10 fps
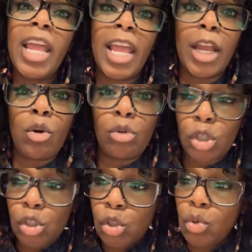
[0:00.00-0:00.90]
and going
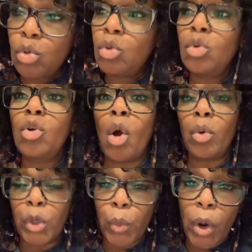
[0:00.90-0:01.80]
to school,
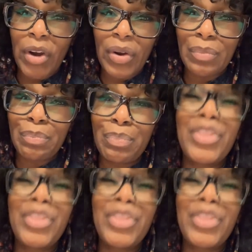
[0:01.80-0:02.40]
going to work,